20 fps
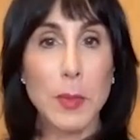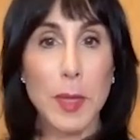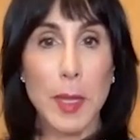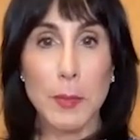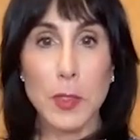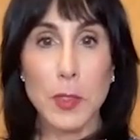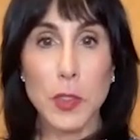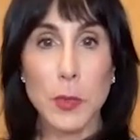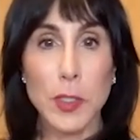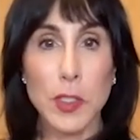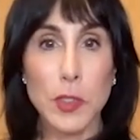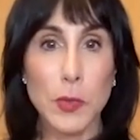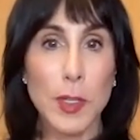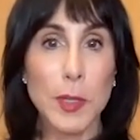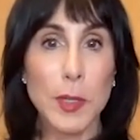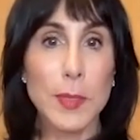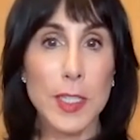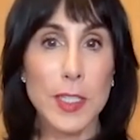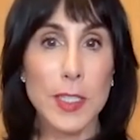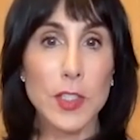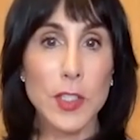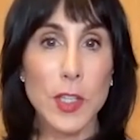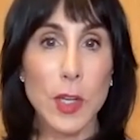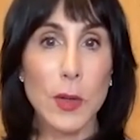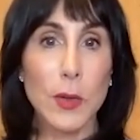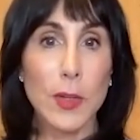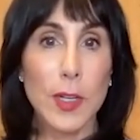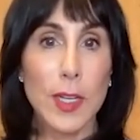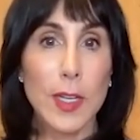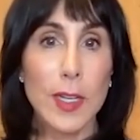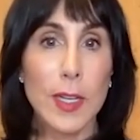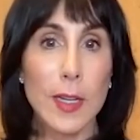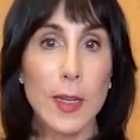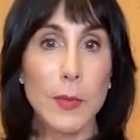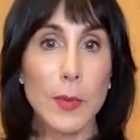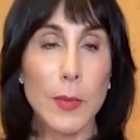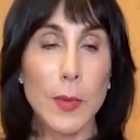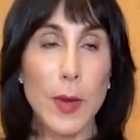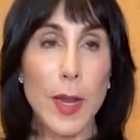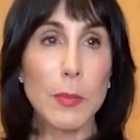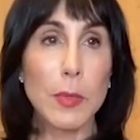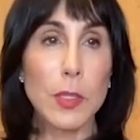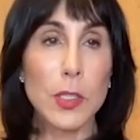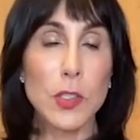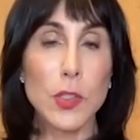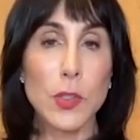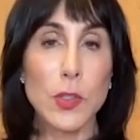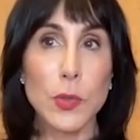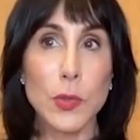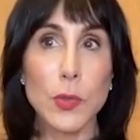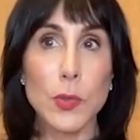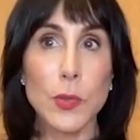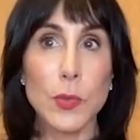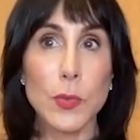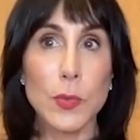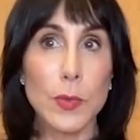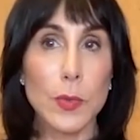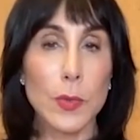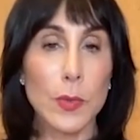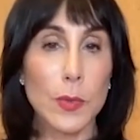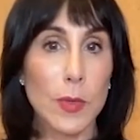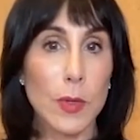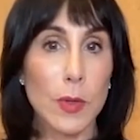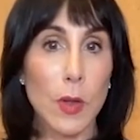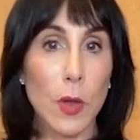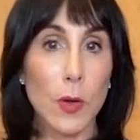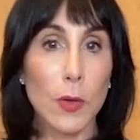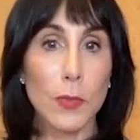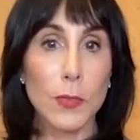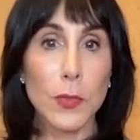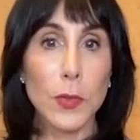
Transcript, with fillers: span between treatments. So we were able to go to